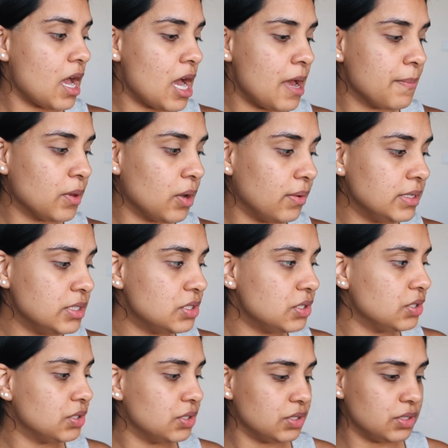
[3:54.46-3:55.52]
I'm going to
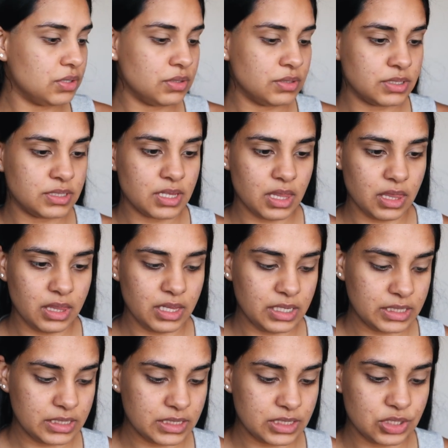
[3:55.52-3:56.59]
use
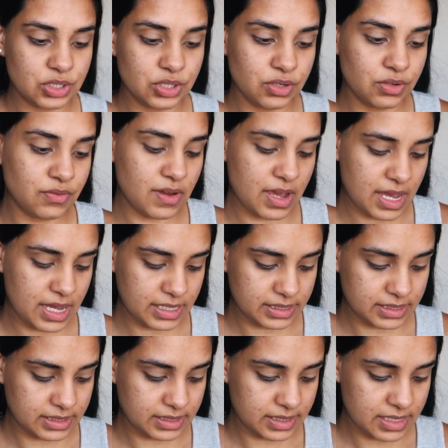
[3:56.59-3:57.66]
this Too
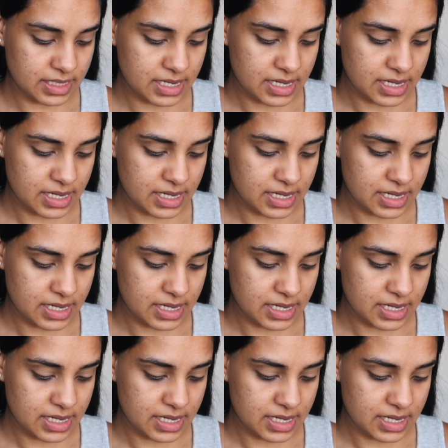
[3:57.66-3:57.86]
Faced,